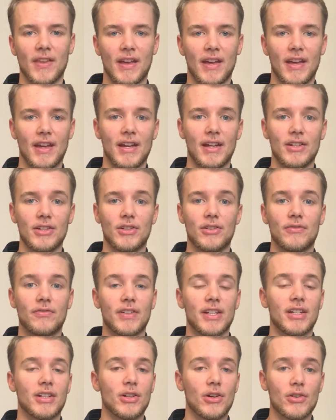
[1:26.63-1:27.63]
And you can feed
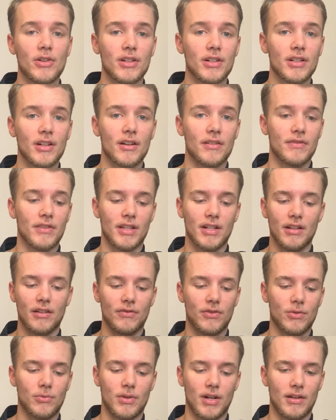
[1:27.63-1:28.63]
coconut, they love the
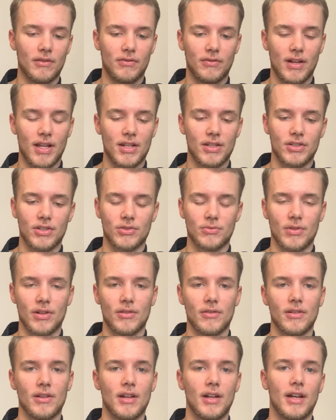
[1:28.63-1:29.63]
white flesh as well.
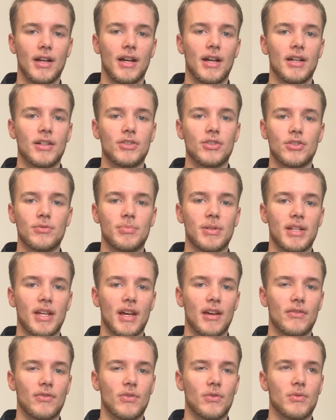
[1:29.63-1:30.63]
Just be
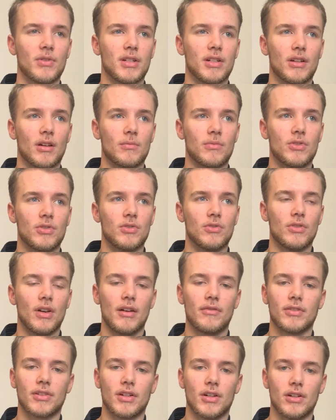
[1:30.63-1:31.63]
careful when it comes to
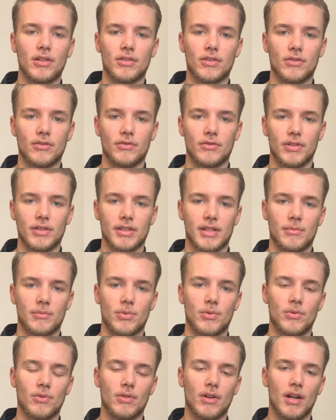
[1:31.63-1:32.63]
avocado, for
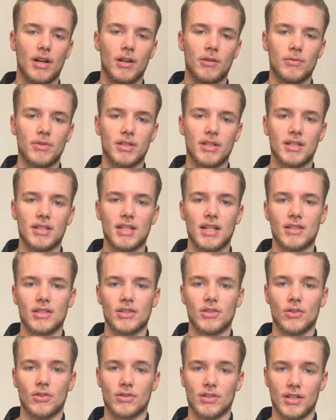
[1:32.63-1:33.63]
example, which contains a
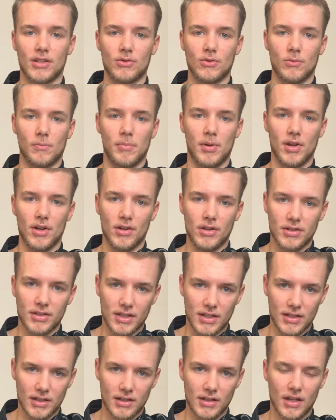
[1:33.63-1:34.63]
toxin called persin,
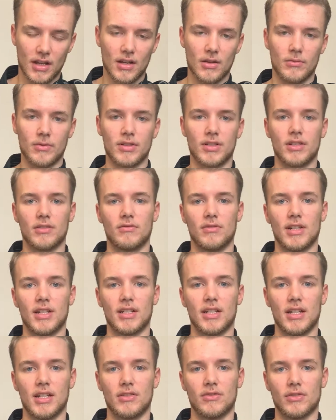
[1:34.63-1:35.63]
which is really
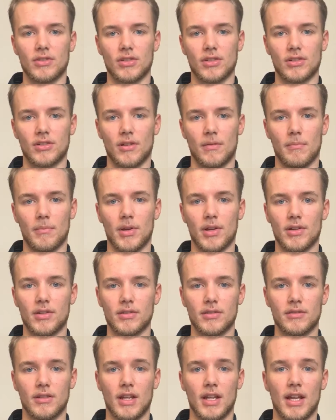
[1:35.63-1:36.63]
dangerous to some birds,
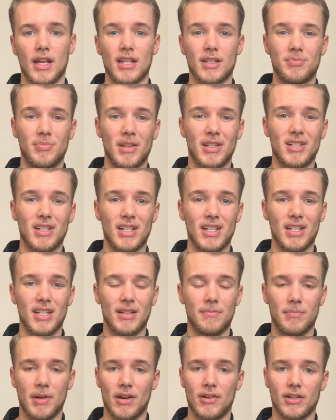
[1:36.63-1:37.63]
especially
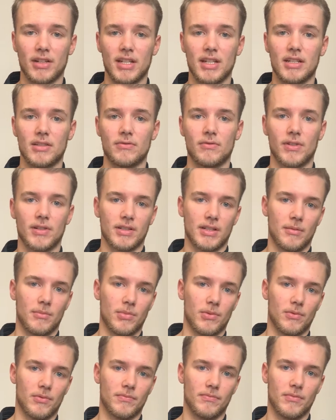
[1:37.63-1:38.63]
parakeets, for
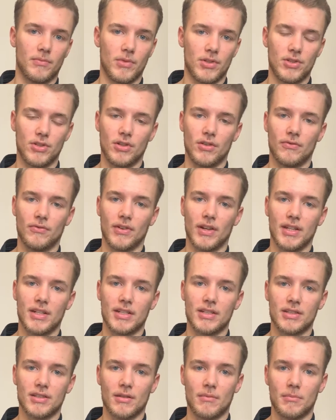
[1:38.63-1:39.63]
example, which you can find in
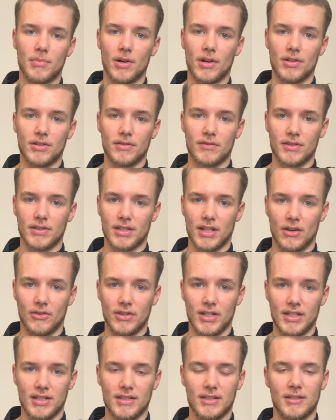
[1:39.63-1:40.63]
some parts of the
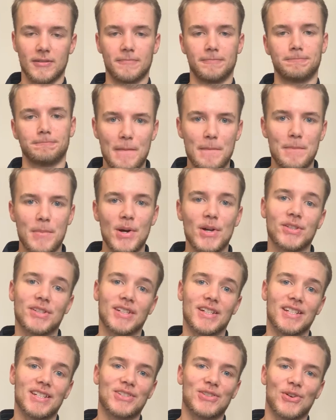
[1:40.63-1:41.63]
southeast. Persin
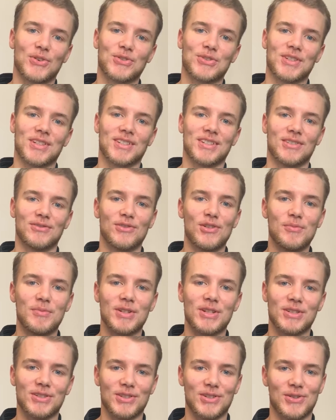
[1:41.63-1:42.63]
is toxic to
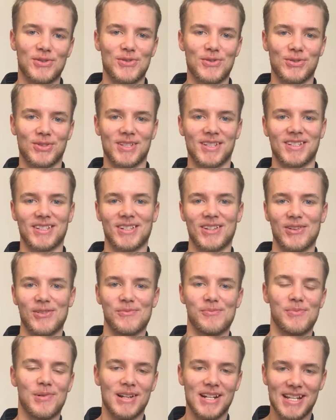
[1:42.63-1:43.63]
ruminants and horses too,
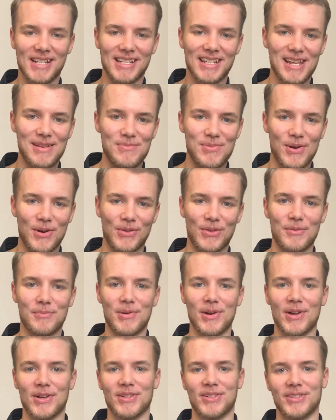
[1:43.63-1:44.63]
but let's keep it on the
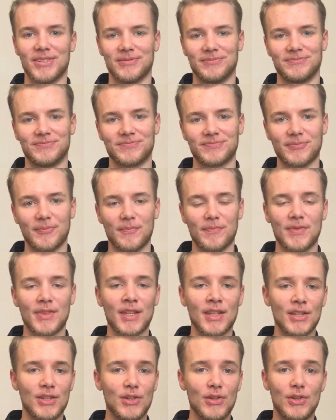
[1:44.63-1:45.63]
birds.
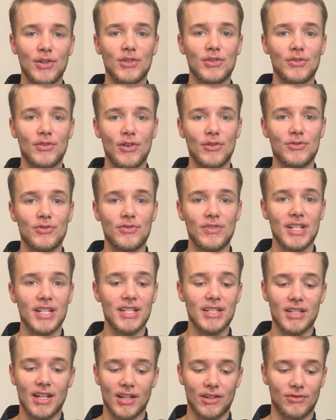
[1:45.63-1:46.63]
You can grow trees
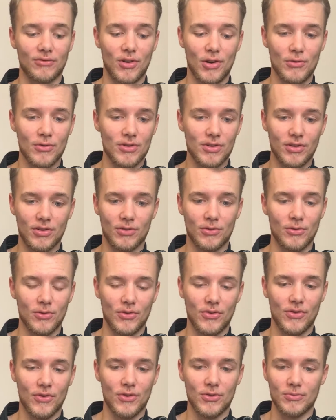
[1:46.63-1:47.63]
like rowan and
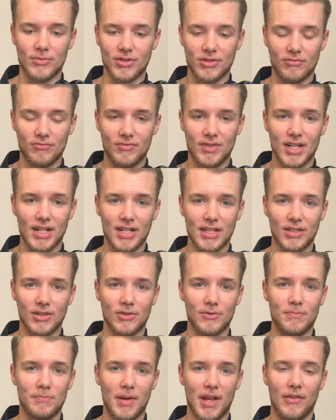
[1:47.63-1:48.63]
hawthorn, which are really
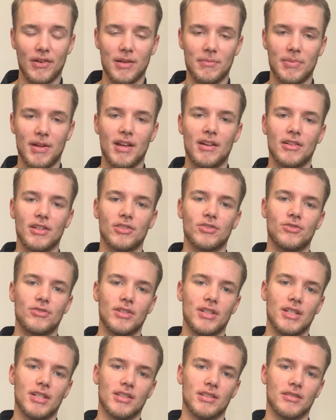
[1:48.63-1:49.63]
good berry-bearing
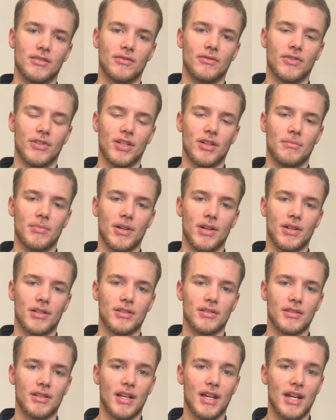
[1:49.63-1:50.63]
trees for your birds.
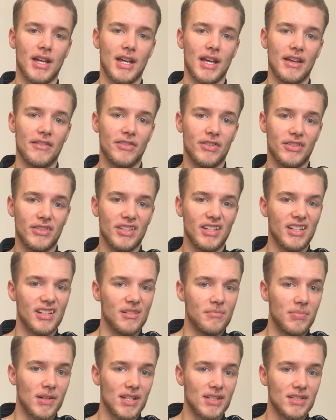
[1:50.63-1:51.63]
If you're thinking of
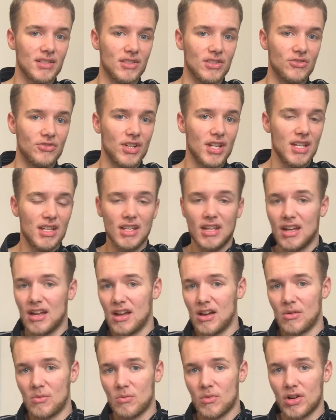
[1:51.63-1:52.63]
planting a tree,
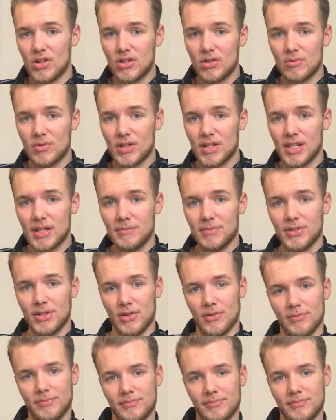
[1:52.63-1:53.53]
why not one of them too?